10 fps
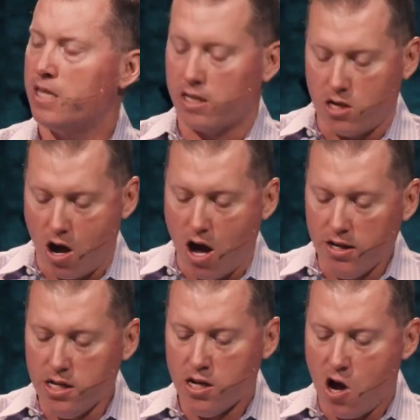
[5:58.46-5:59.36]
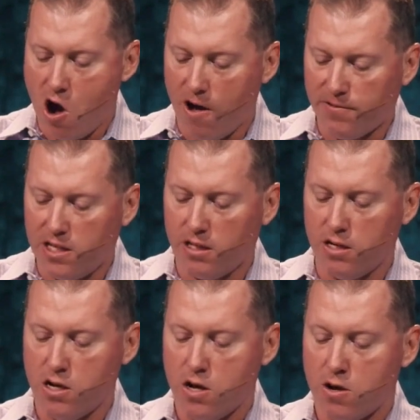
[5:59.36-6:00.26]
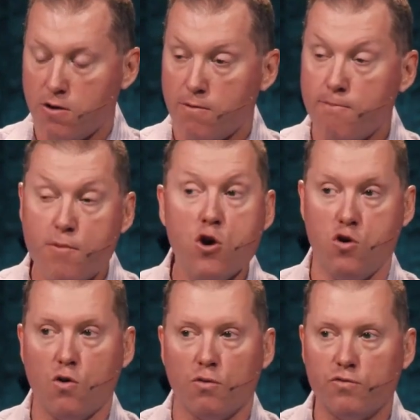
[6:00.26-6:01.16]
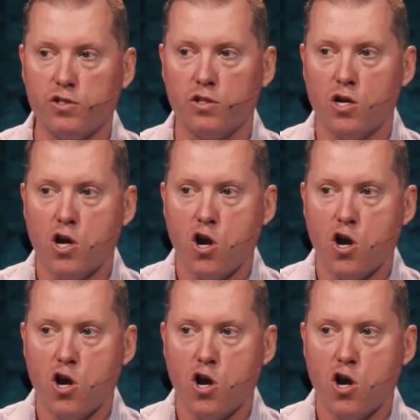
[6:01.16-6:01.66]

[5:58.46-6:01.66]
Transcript: That God often moves